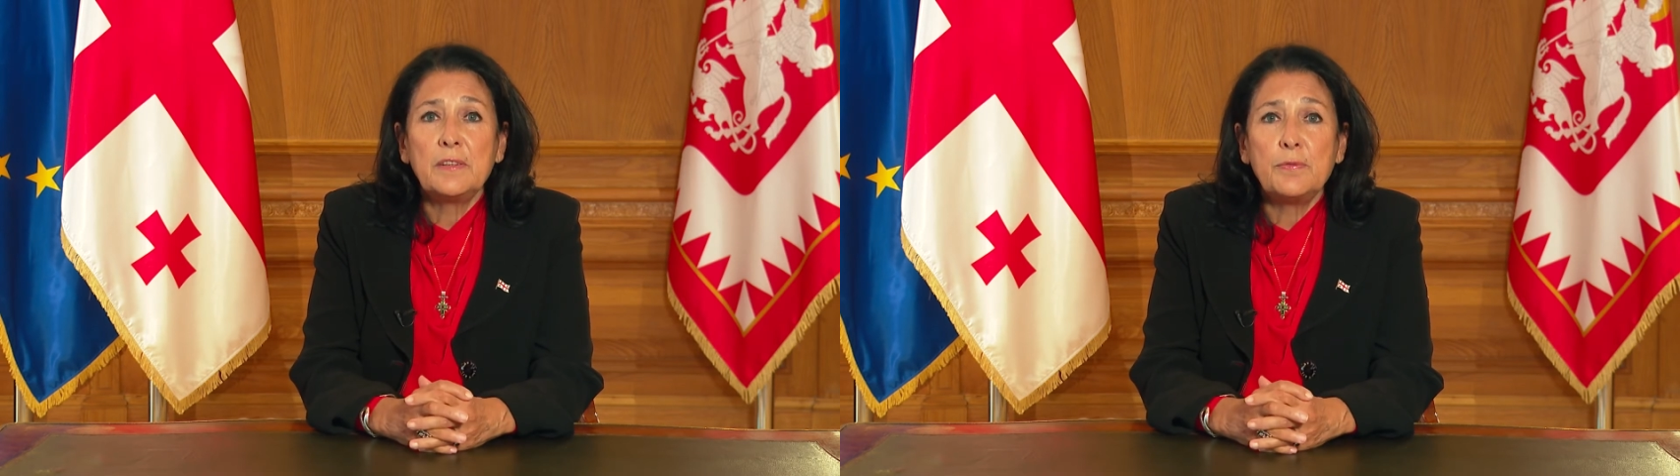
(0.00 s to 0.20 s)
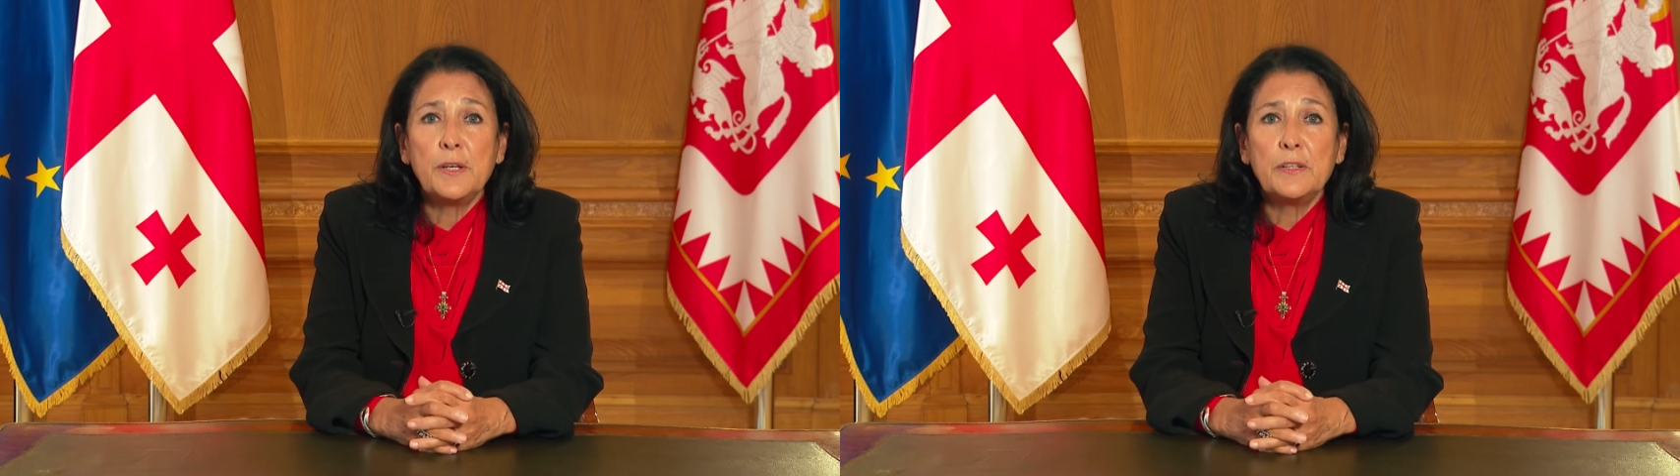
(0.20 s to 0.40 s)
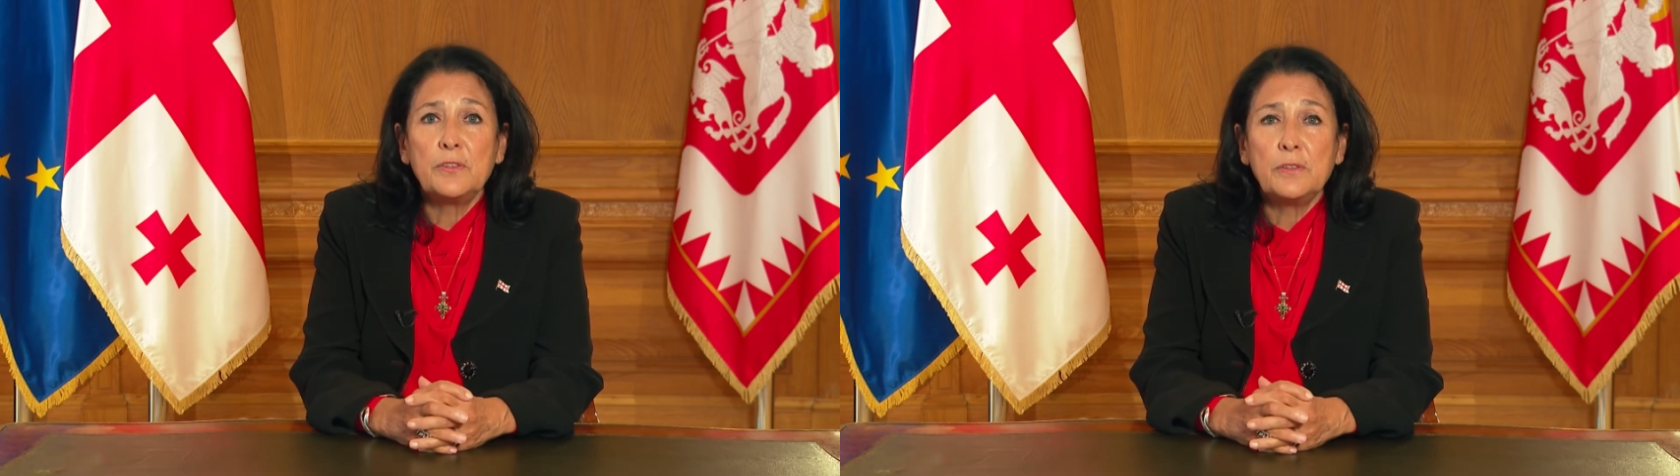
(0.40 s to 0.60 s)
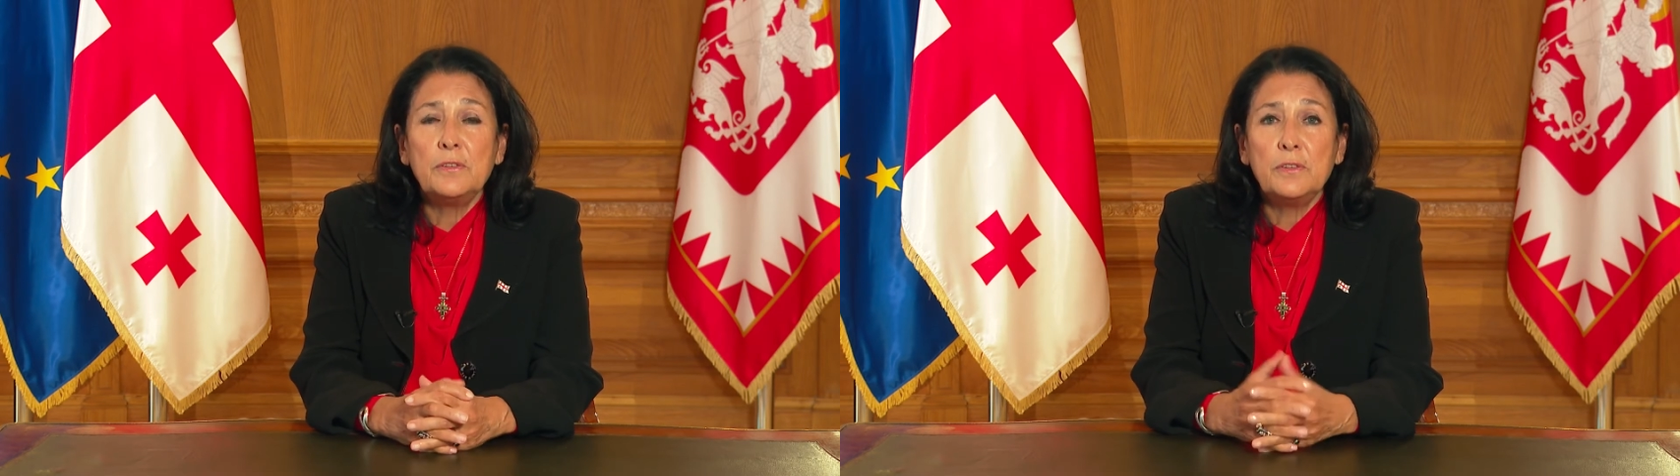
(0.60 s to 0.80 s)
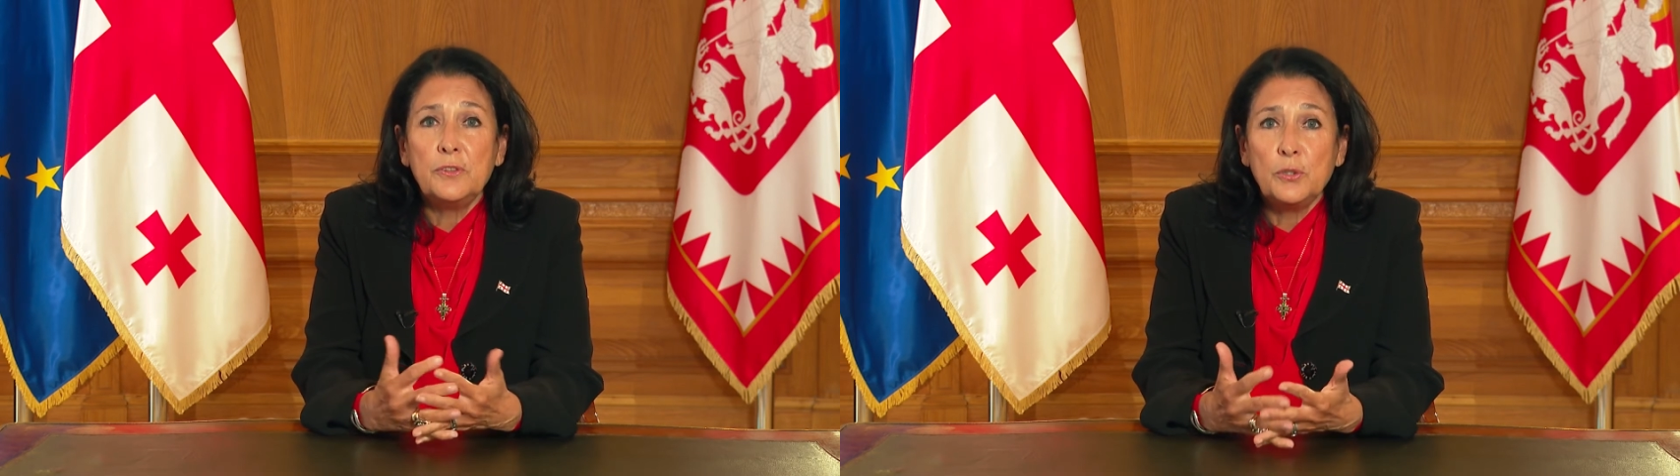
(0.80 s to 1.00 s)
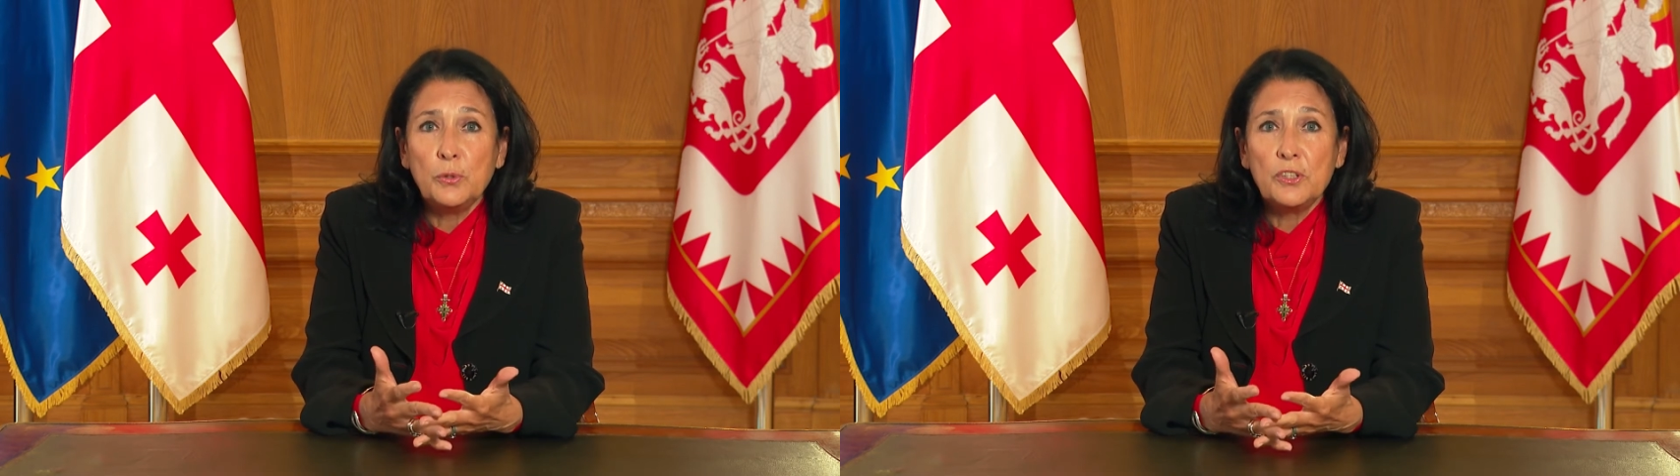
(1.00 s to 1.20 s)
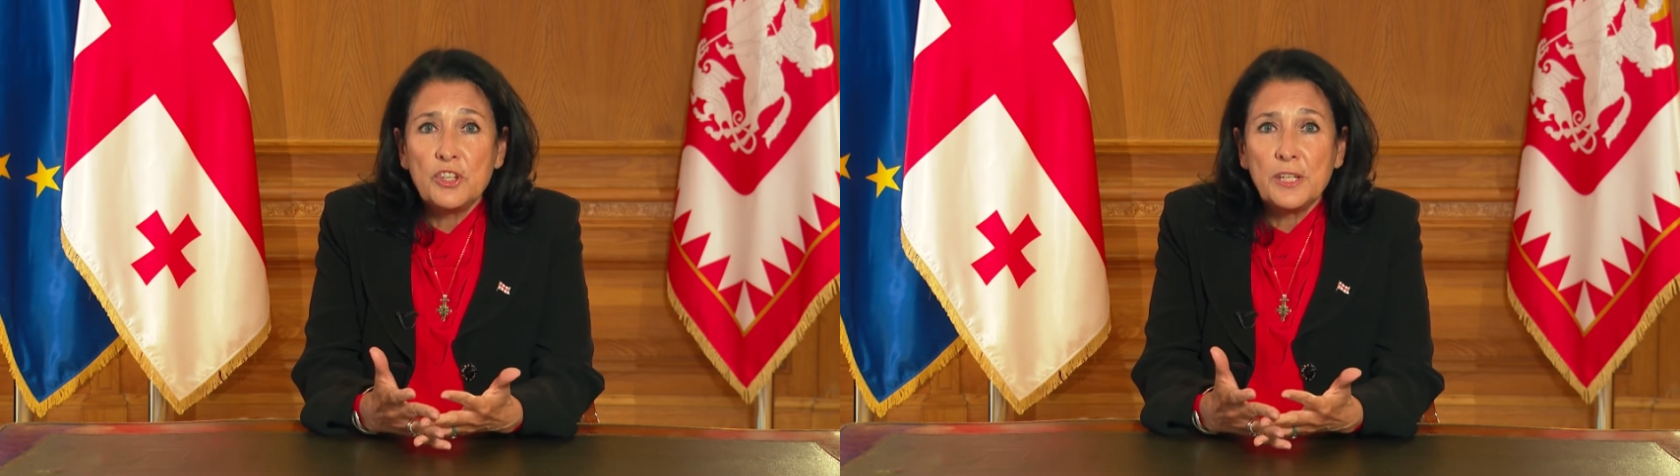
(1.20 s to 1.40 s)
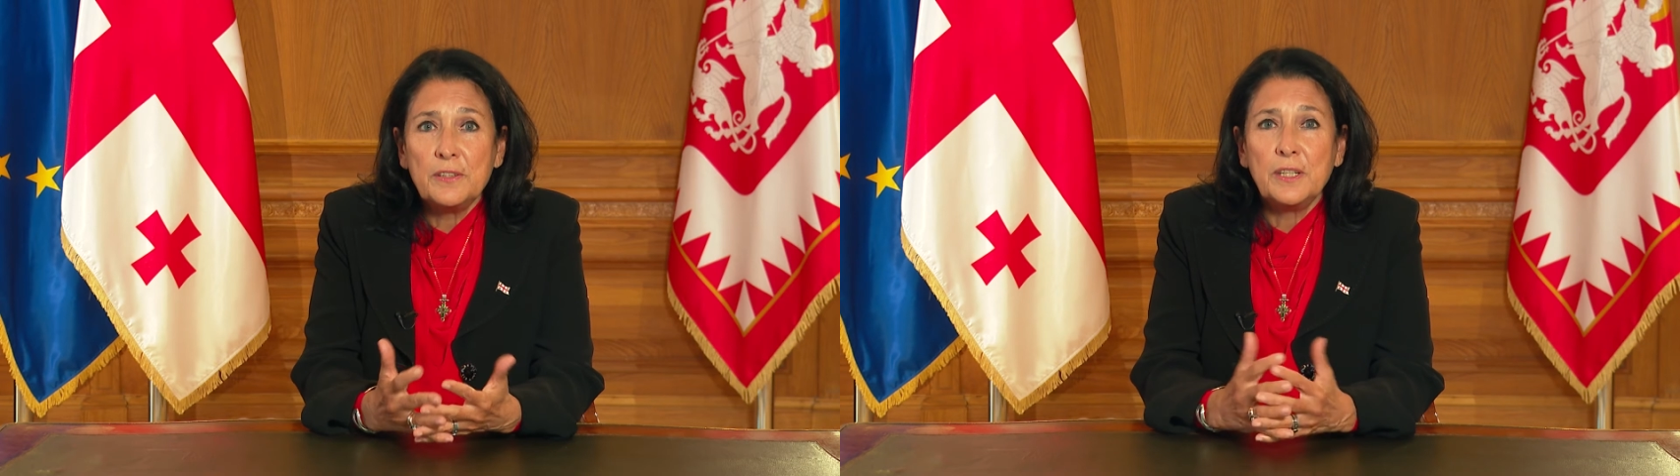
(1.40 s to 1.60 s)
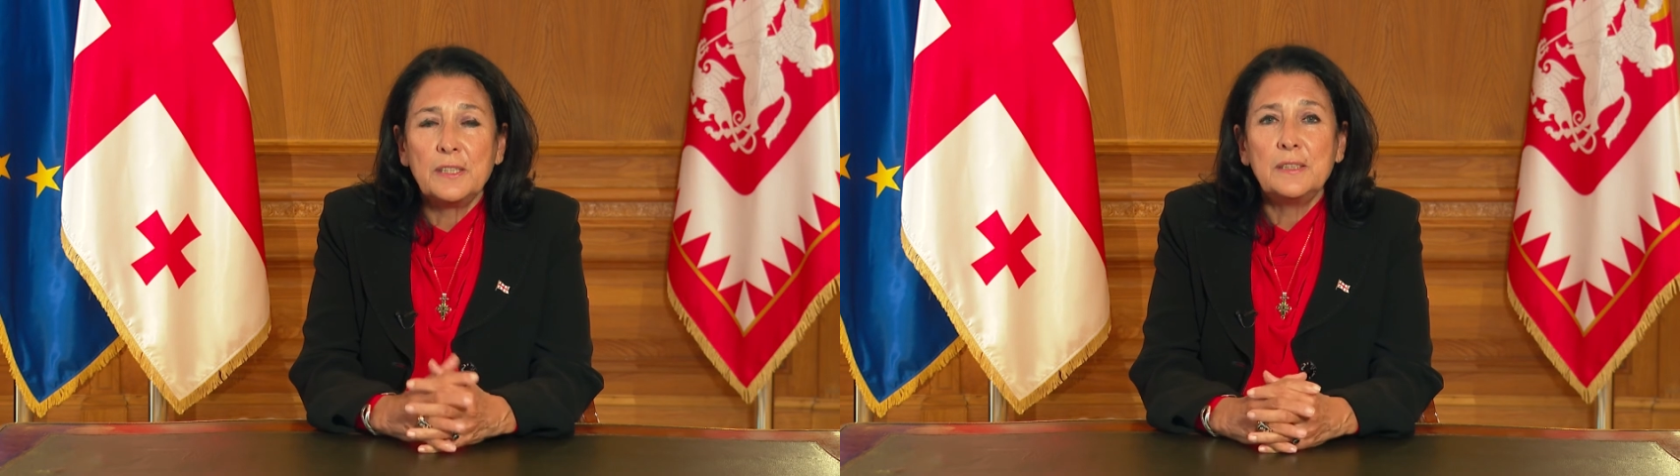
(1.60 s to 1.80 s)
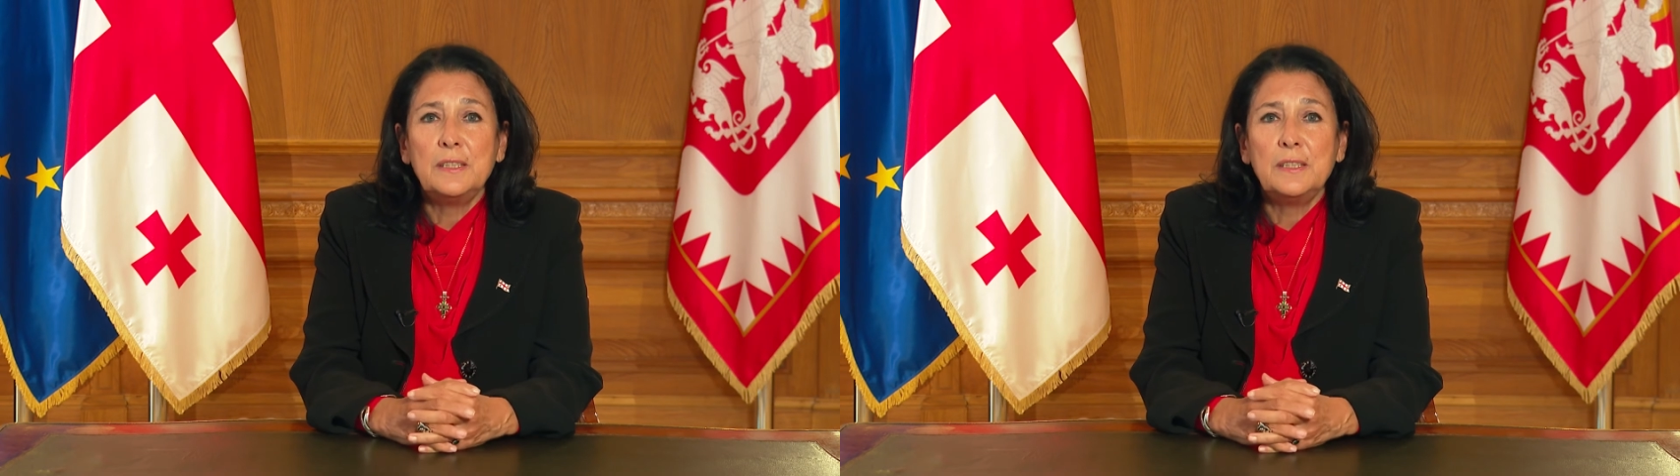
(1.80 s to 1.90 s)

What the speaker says: affected your agenda